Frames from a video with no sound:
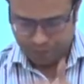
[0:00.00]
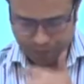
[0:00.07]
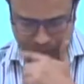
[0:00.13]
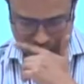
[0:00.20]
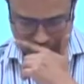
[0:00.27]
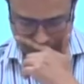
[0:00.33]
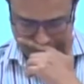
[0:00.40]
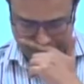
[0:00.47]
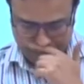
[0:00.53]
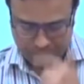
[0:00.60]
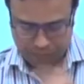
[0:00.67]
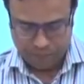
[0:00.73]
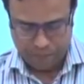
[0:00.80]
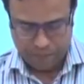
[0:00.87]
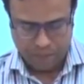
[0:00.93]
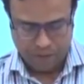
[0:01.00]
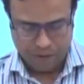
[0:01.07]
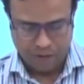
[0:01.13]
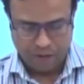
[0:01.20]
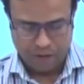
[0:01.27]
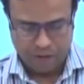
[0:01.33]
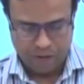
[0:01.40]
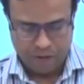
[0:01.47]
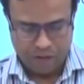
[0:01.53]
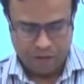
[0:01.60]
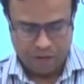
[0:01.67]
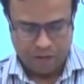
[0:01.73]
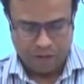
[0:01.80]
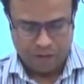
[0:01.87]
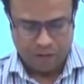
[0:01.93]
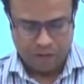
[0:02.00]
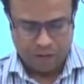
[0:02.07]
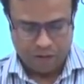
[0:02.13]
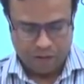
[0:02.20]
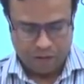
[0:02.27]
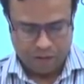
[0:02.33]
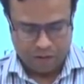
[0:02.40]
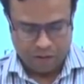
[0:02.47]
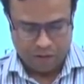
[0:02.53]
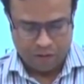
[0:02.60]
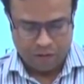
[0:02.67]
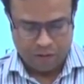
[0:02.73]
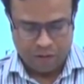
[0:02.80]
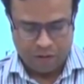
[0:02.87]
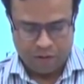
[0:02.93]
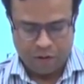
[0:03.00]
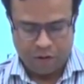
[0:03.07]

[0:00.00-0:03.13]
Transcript: [no speech]